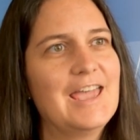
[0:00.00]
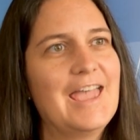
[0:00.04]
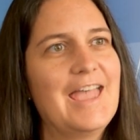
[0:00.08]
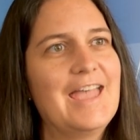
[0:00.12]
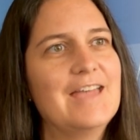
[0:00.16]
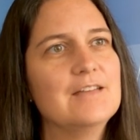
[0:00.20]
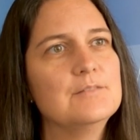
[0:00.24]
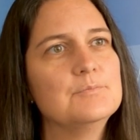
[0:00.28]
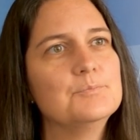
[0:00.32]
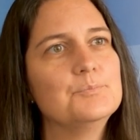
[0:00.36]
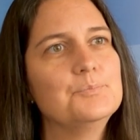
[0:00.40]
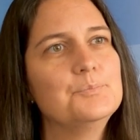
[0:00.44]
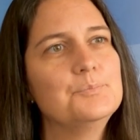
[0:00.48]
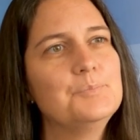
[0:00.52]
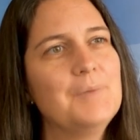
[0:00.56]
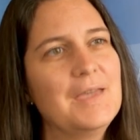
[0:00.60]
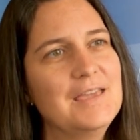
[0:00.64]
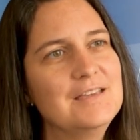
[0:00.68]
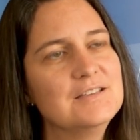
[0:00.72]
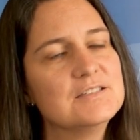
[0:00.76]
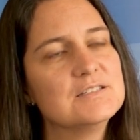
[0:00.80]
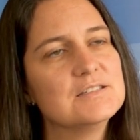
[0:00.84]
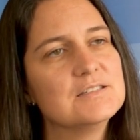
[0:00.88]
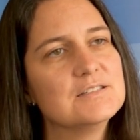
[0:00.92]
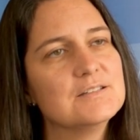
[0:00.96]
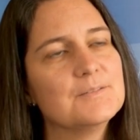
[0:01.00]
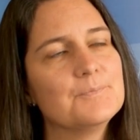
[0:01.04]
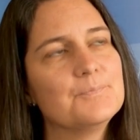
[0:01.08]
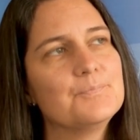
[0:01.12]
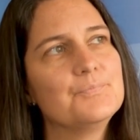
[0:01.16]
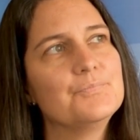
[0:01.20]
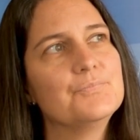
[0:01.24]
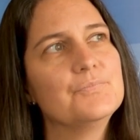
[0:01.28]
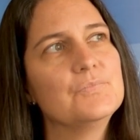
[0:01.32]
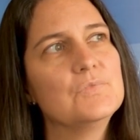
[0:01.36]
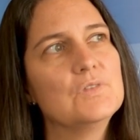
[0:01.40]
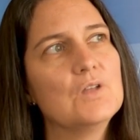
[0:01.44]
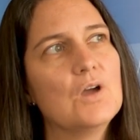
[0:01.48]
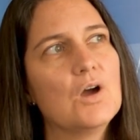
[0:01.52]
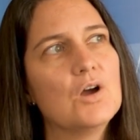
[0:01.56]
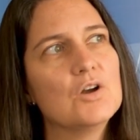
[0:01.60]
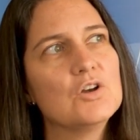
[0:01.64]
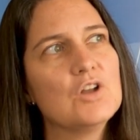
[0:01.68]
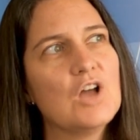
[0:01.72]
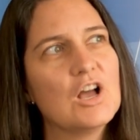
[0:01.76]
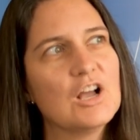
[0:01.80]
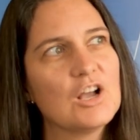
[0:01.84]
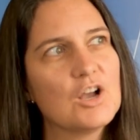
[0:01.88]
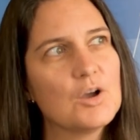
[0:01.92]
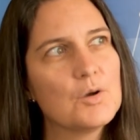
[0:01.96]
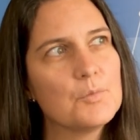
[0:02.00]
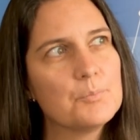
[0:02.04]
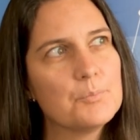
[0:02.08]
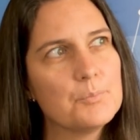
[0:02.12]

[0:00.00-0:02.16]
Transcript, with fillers: and banks are not